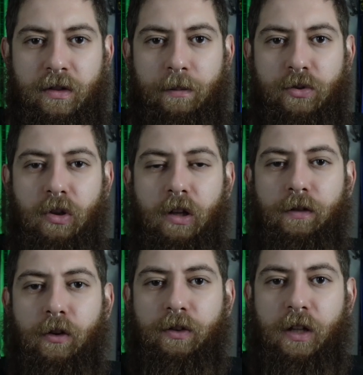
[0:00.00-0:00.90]
some solid
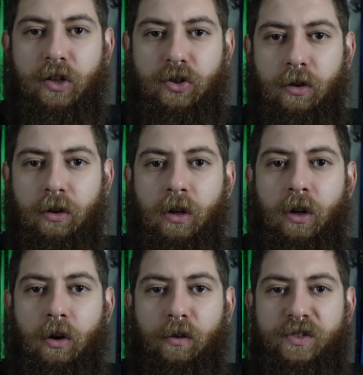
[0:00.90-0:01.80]
foundation
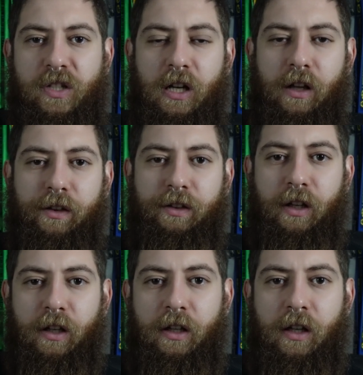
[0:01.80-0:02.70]
of strength and
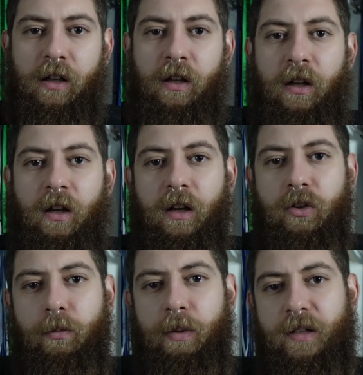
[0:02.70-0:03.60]
technique, and
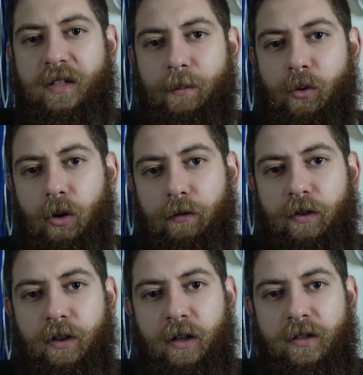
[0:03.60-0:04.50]
you build some
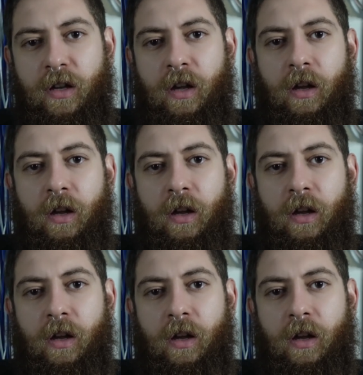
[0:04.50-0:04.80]
confidence,